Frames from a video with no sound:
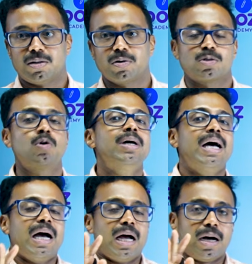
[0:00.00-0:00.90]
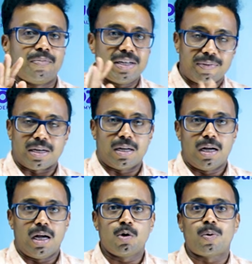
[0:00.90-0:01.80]
Okay, so whenever
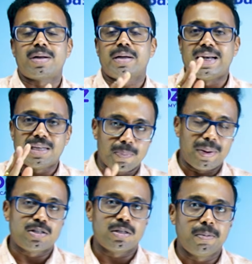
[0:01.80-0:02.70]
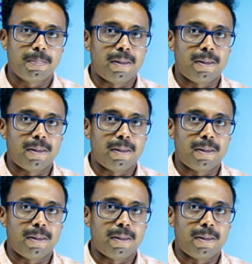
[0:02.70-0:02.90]
you are getting a patient